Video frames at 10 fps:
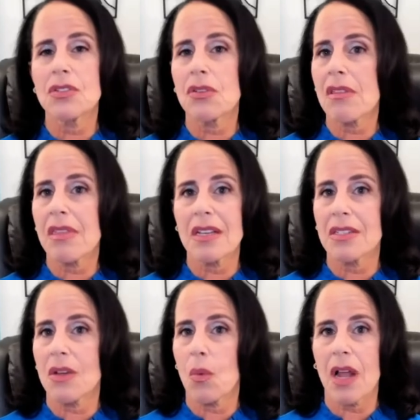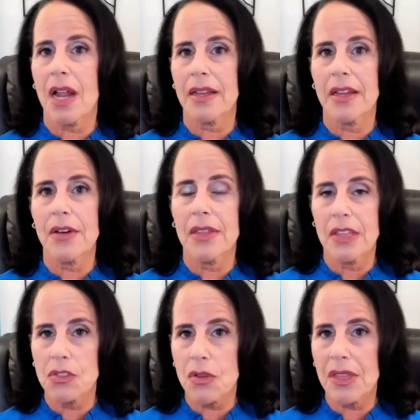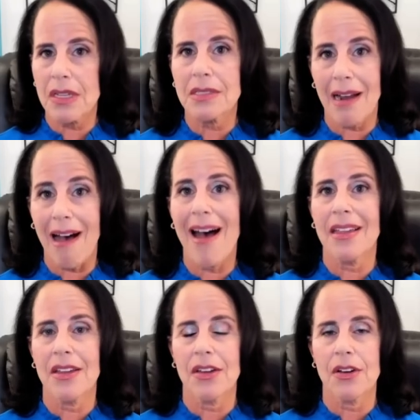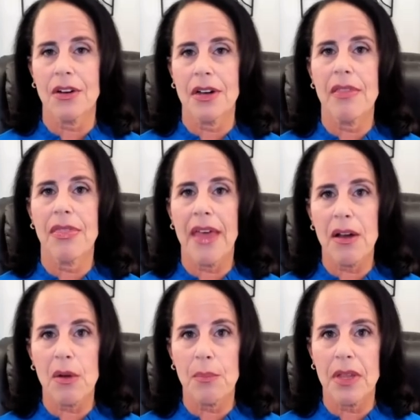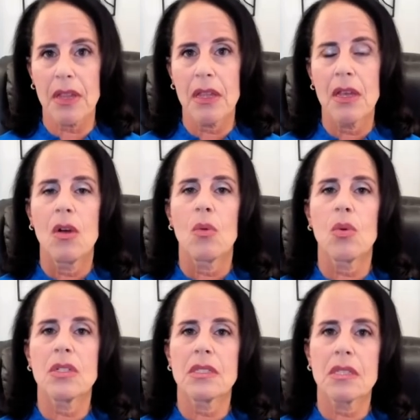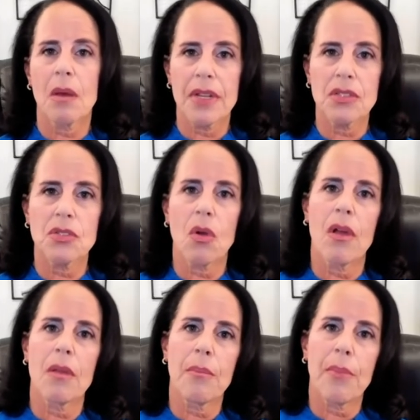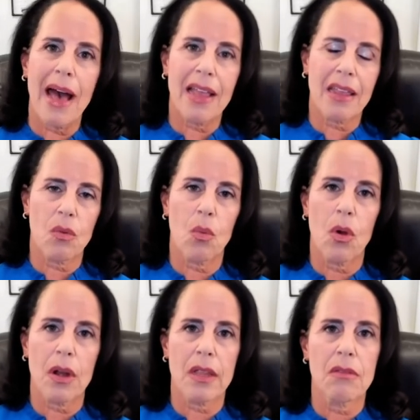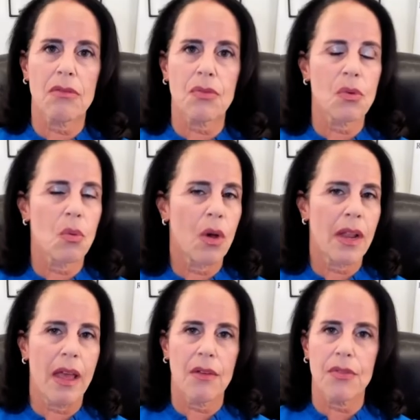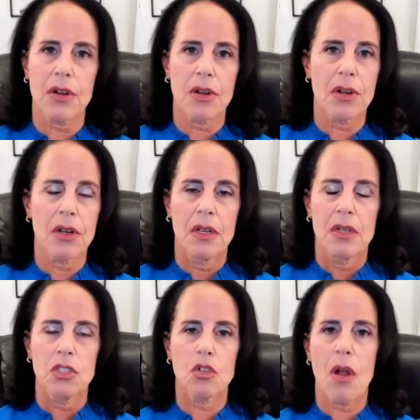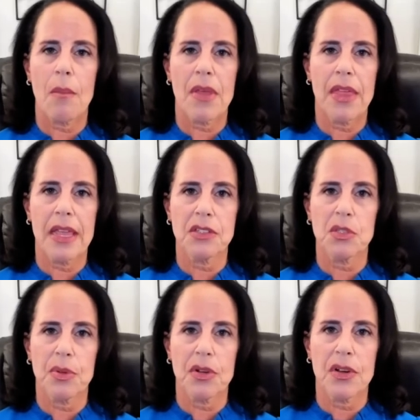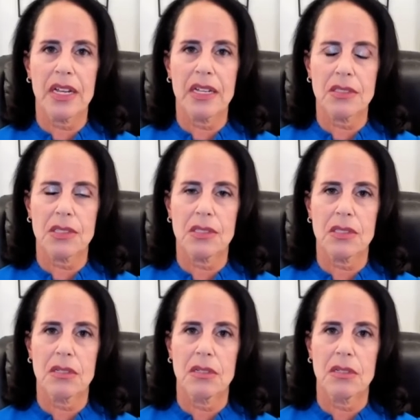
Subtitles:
are the things that we're not hearing. These are things that I hear in therapy when somebody's going back and working through whatever trauma they experienced.